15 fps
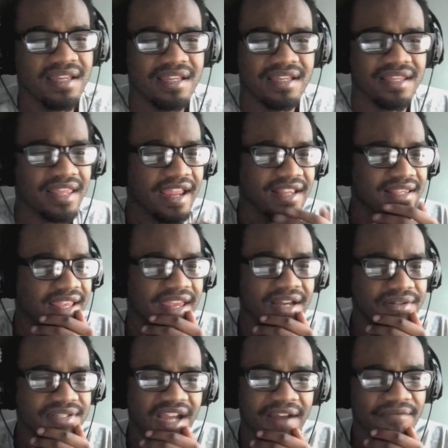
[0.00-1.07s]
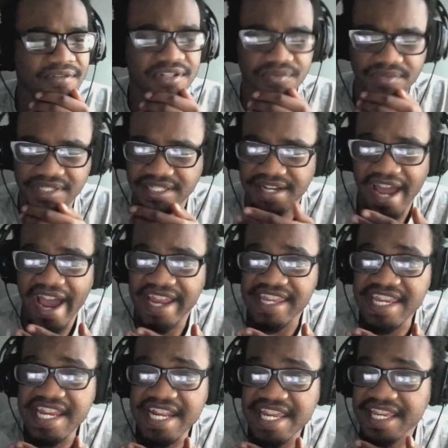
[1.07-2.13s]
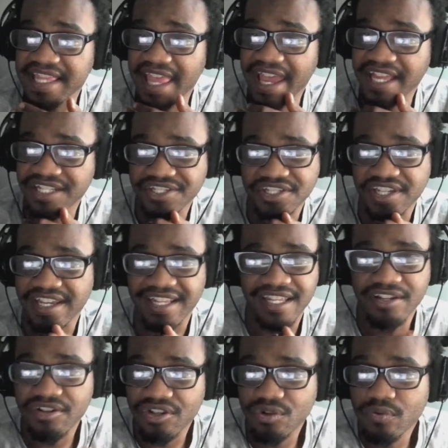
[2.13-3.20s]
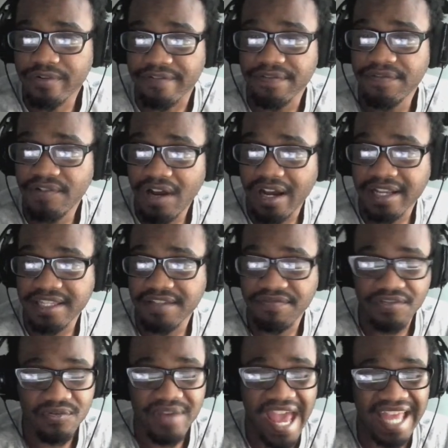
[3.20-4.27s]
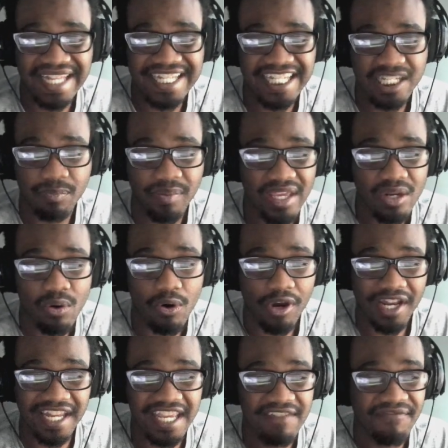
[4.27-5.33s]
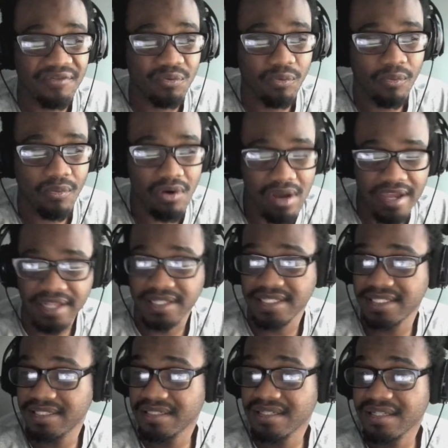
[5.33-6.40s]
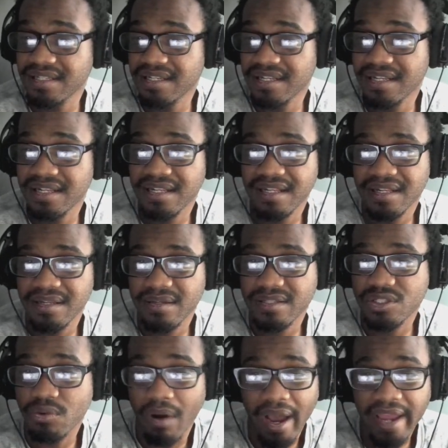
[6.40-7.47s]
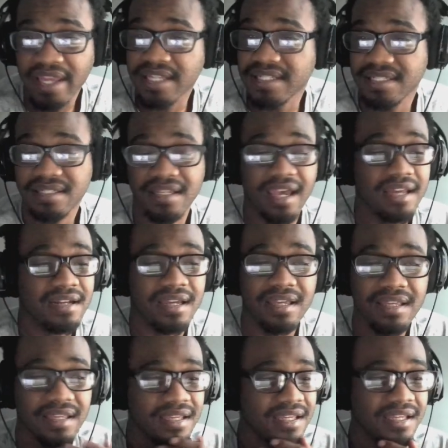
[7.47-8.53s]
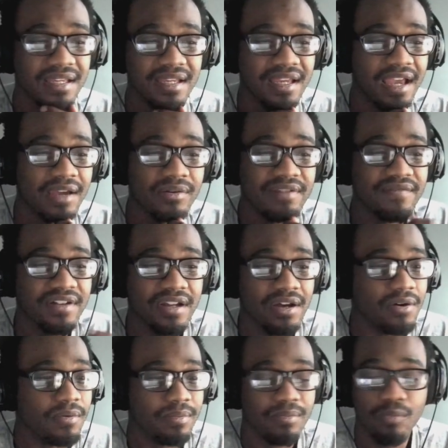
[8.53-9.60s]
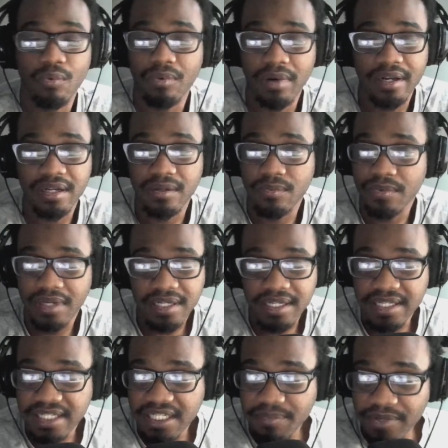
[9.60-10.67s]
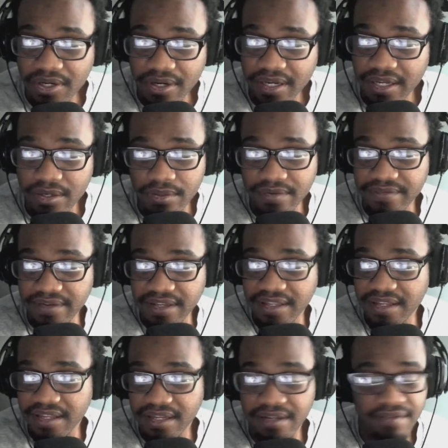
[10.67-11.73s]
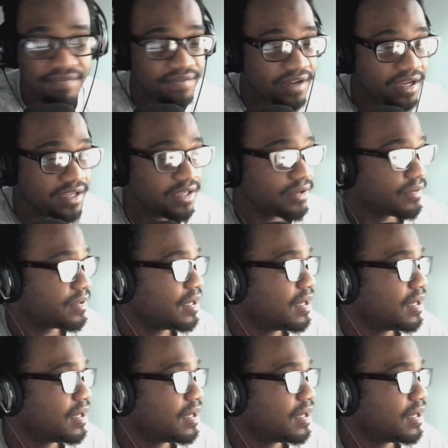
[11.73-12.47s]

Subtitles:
like the Helldivers was not eating that shit. You were fucked if you got spit on even once, twice. I don't even know. One good spearhead it'd fuck you.